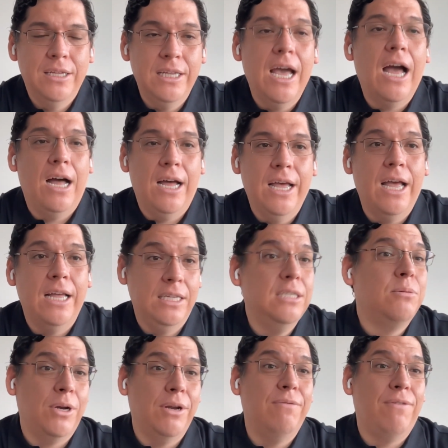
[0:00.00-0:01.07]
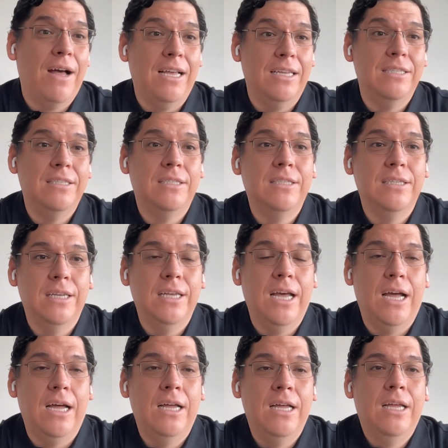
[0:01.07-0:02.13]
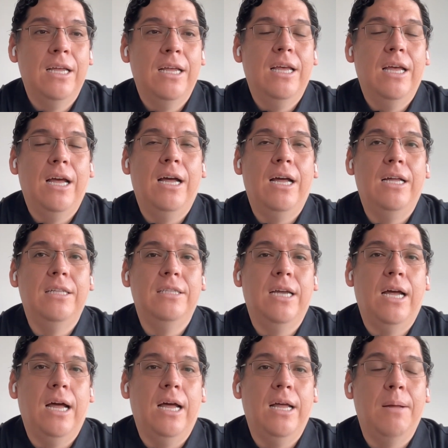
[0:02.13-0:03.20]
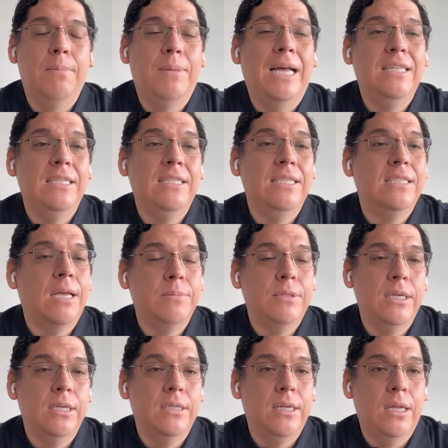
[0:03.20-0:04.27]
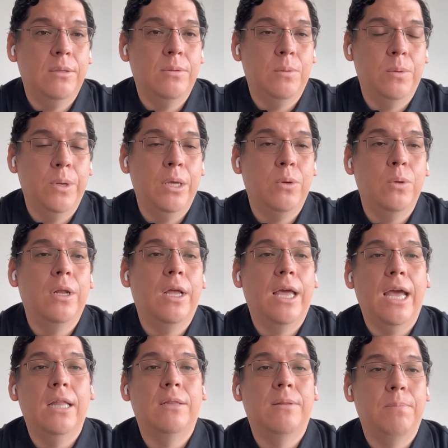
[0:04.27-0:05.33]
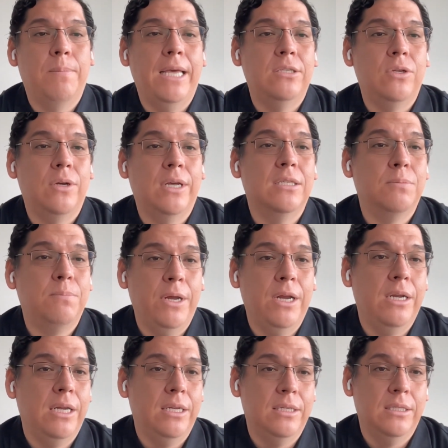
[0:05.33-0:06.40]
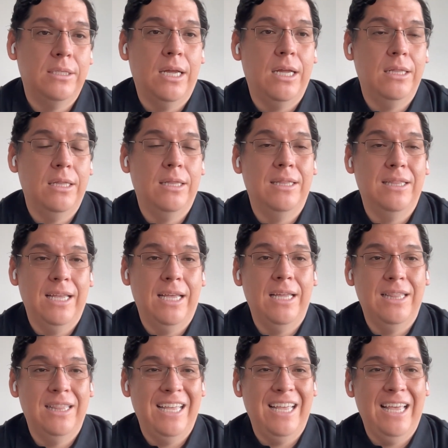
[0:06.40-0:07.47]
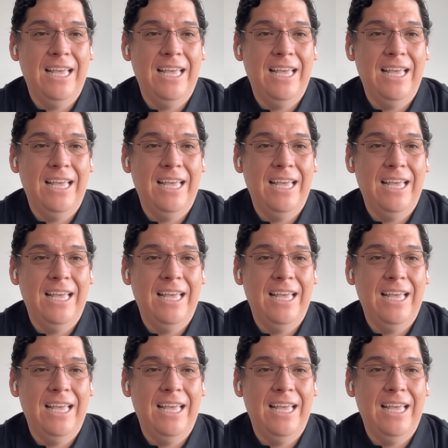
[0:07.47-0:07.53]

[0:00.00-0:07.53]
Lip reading: Yeah, and it's very fast. Yeah. And but this is something that we could get based on experience and the